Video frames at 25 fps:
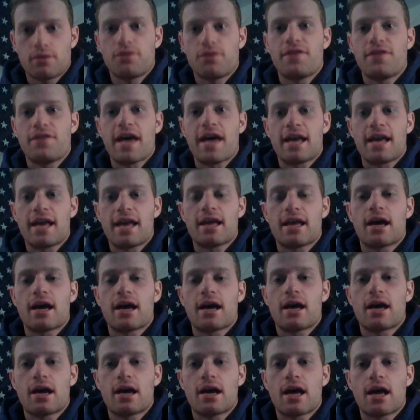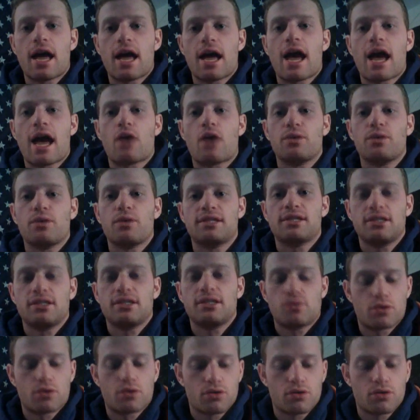that, how we see the
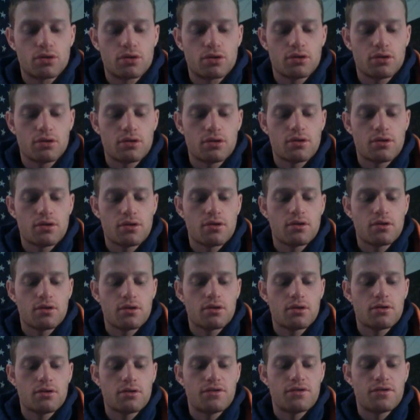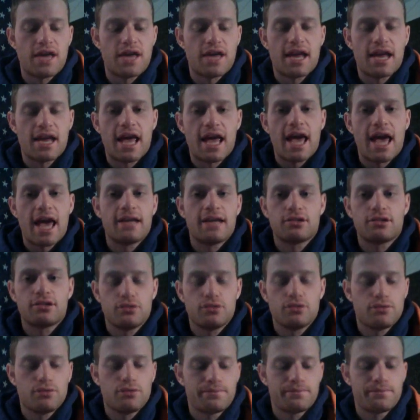world, that
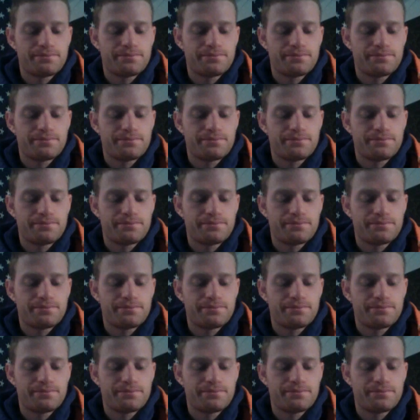attitude,